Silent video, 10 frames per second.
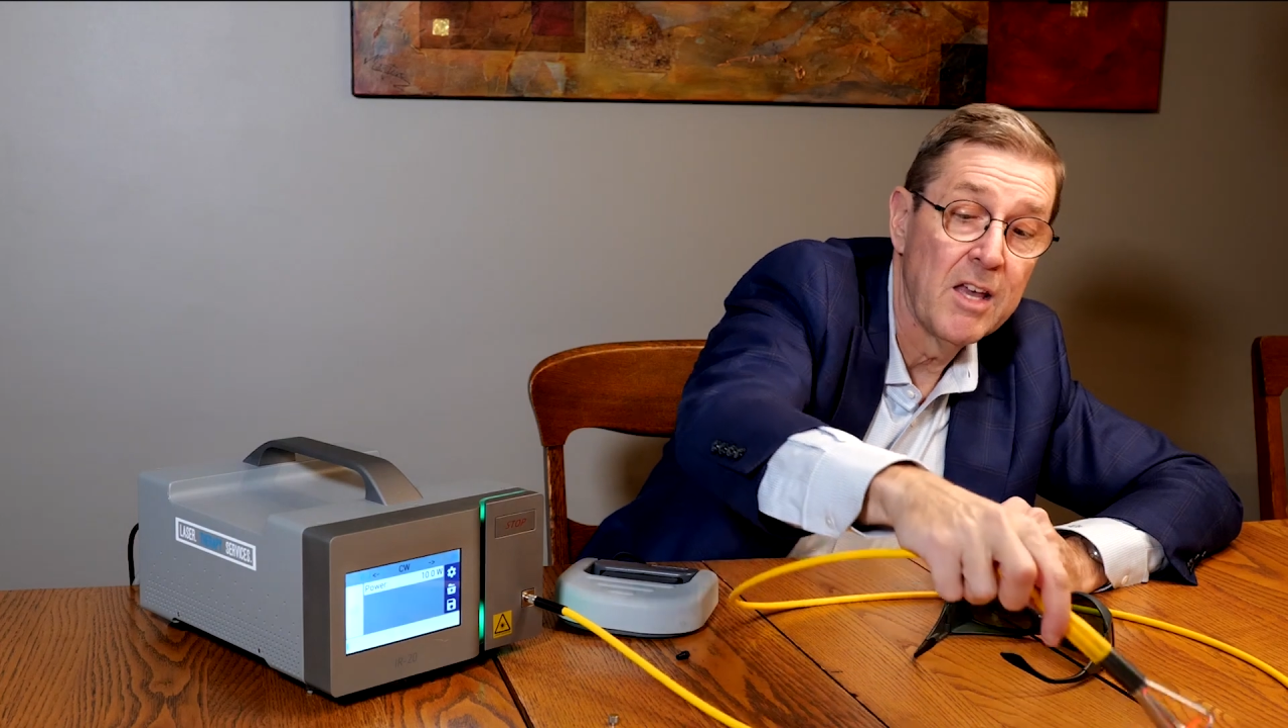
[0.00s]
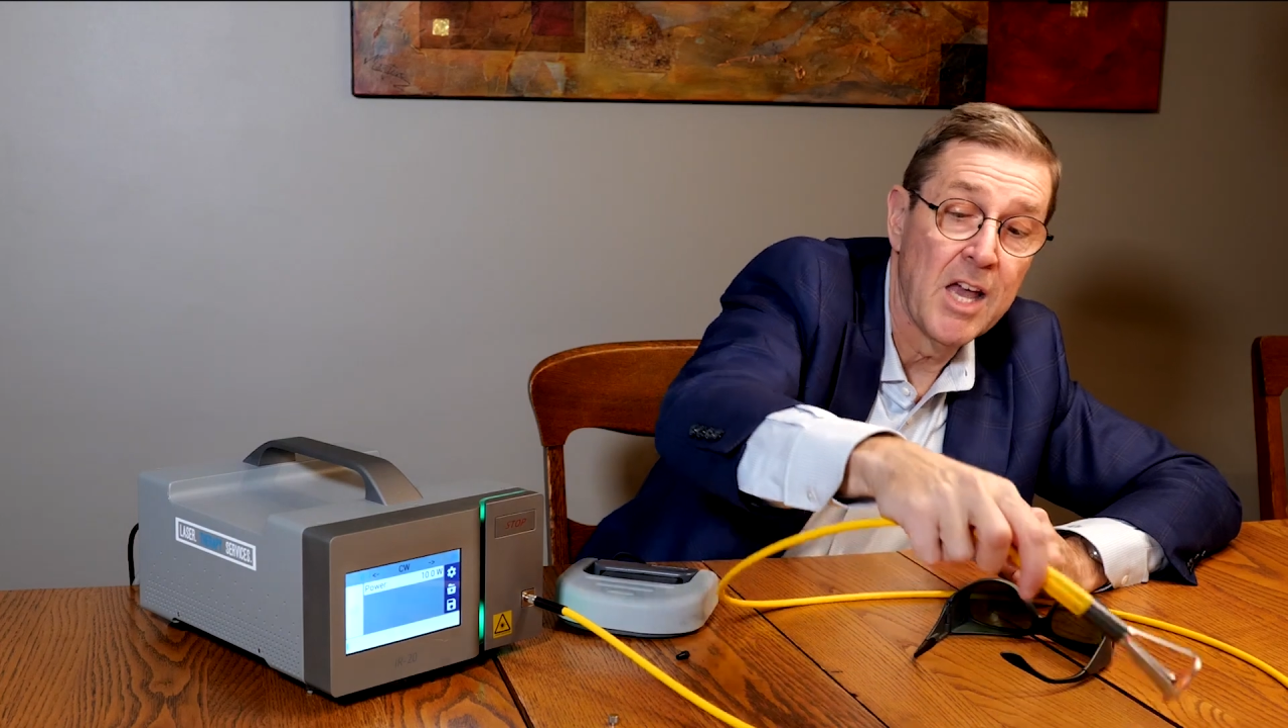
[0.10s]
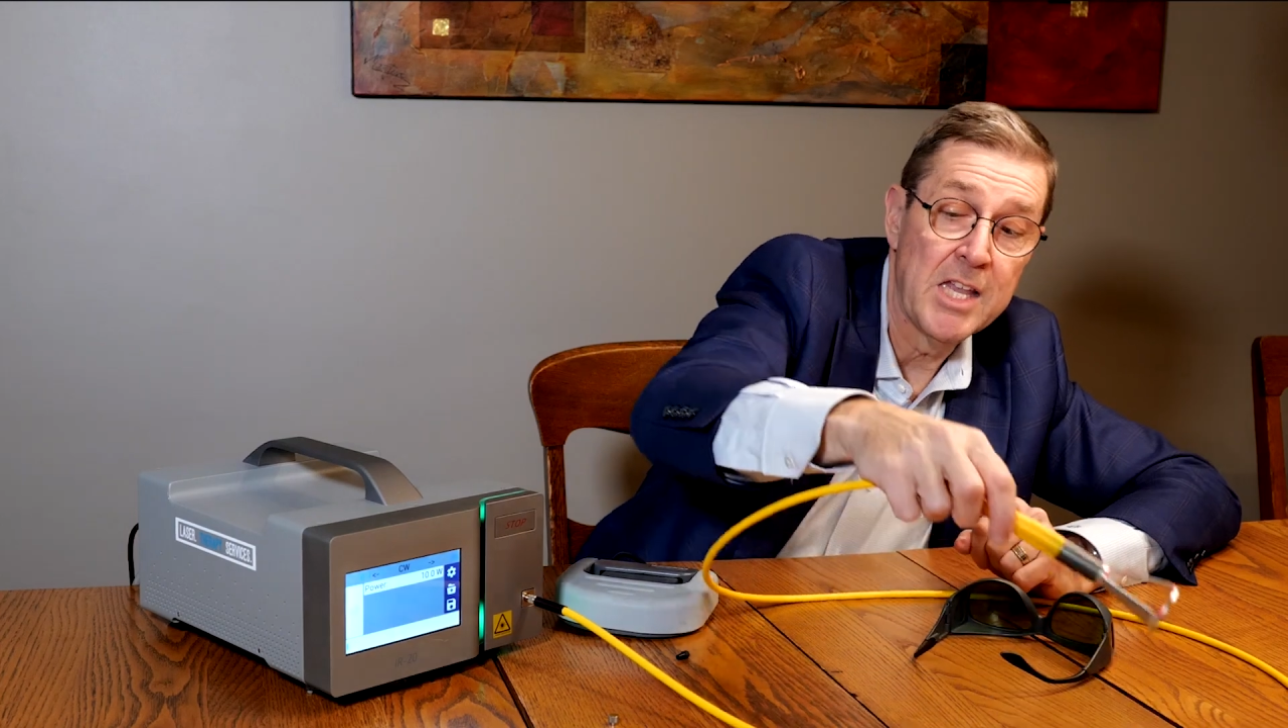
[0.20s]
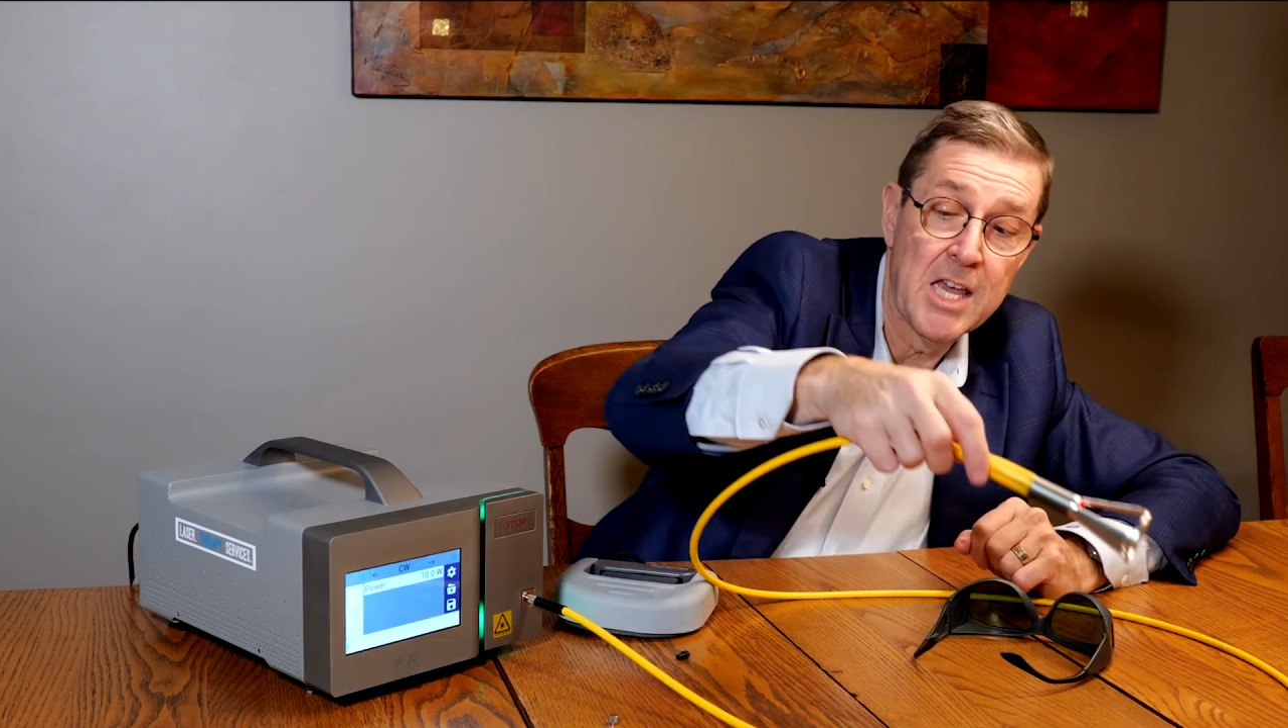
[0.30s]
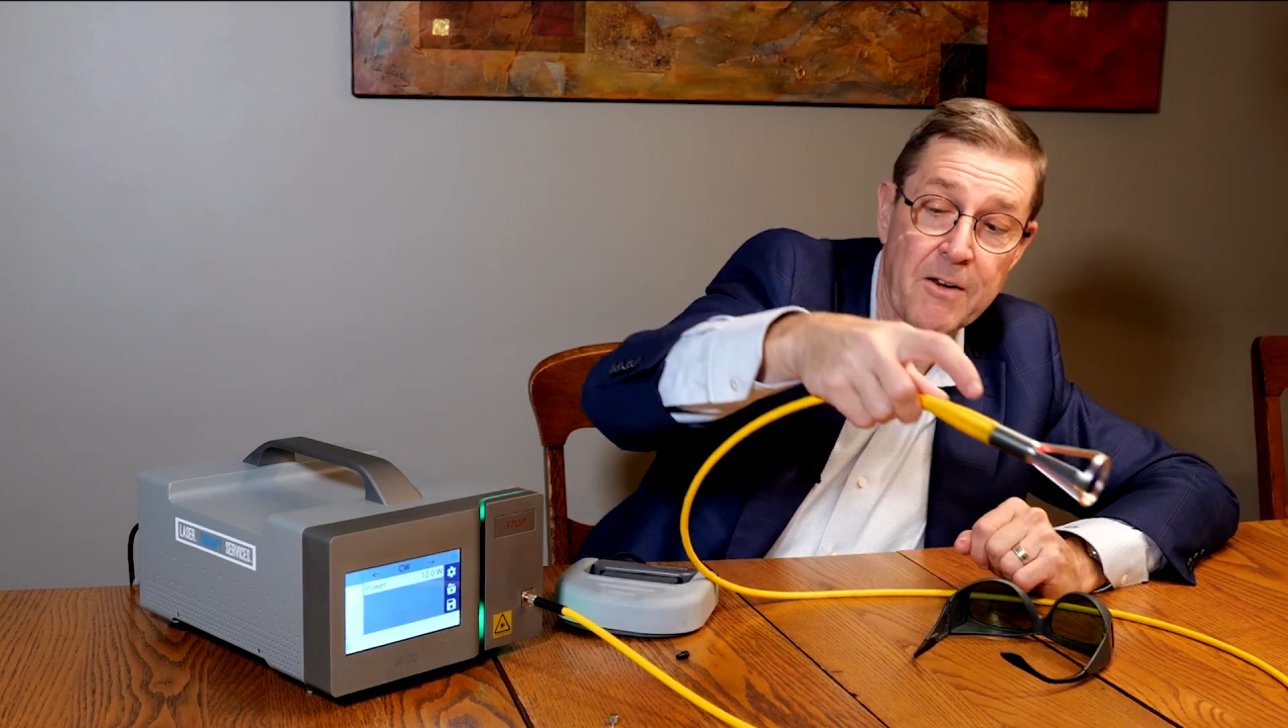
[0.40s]

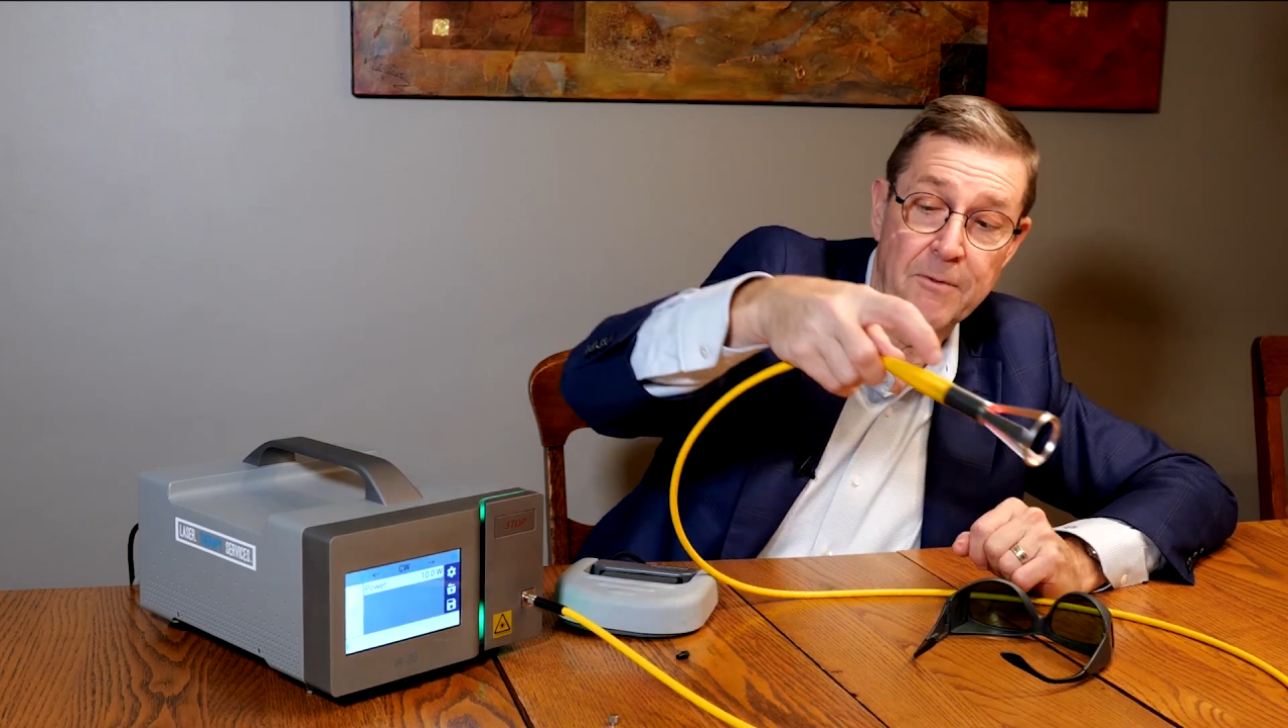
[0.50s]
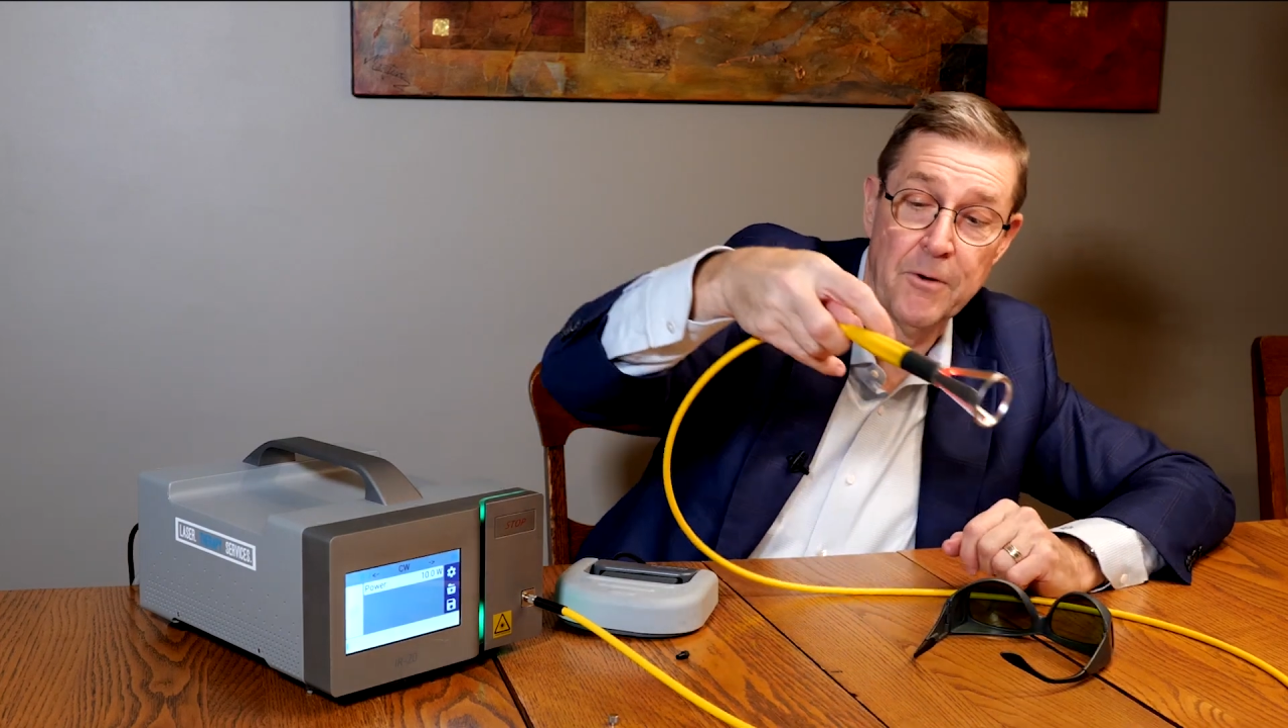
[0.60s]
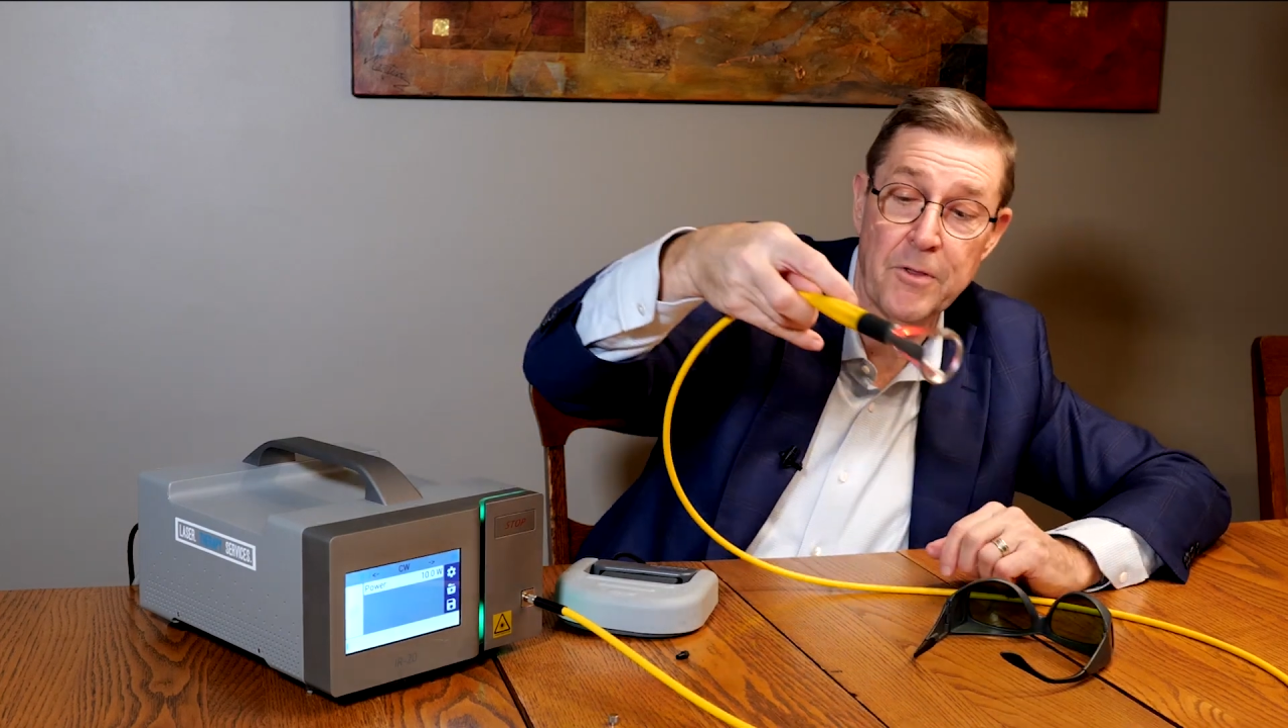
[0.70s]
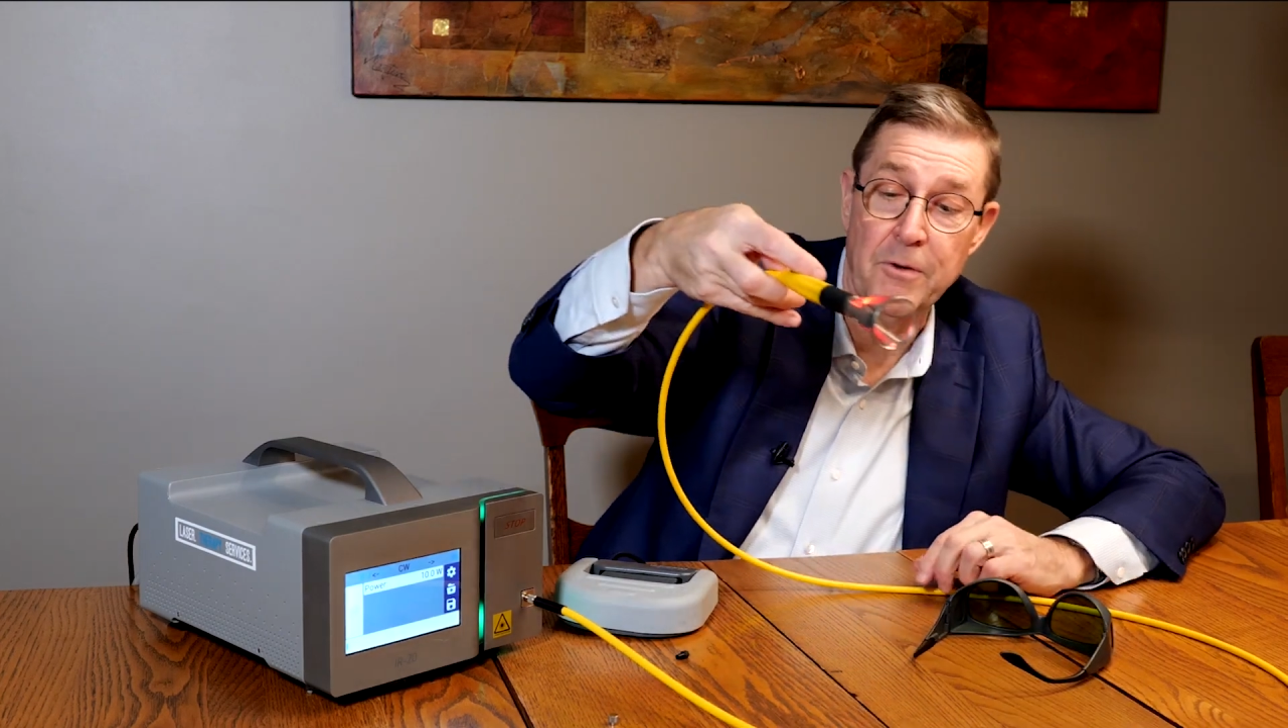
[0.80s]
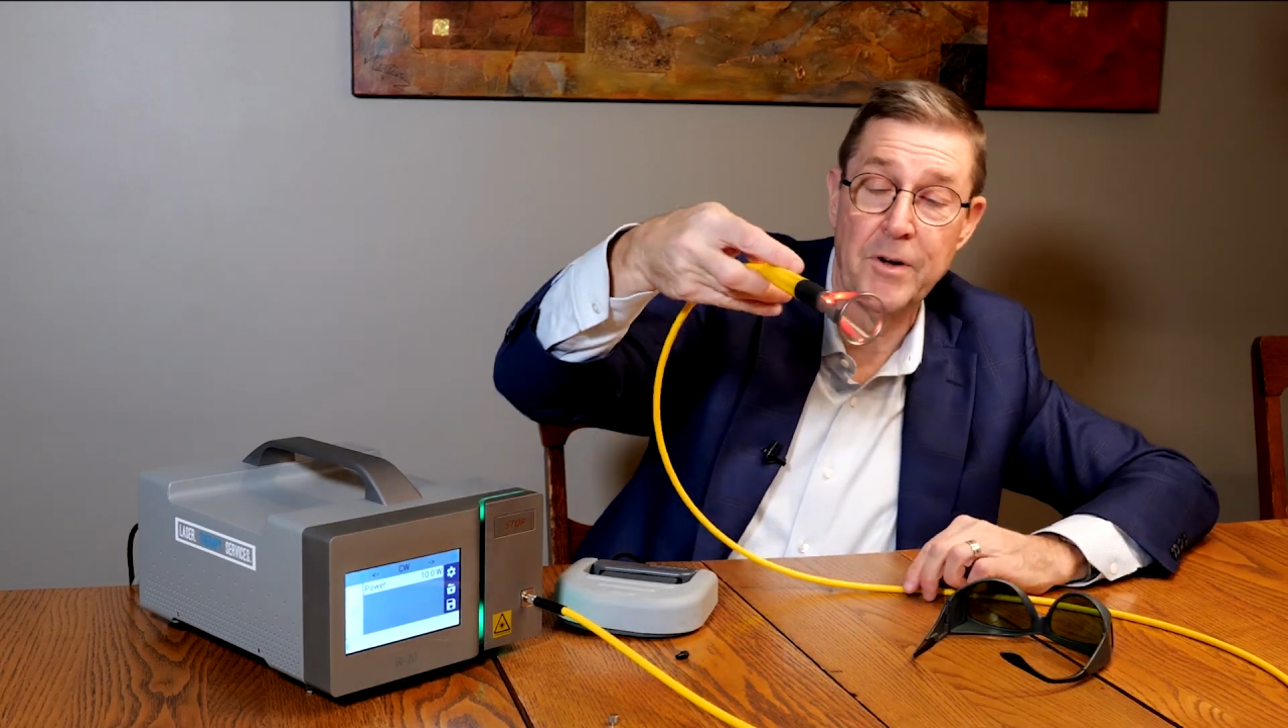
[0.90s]
And yet further,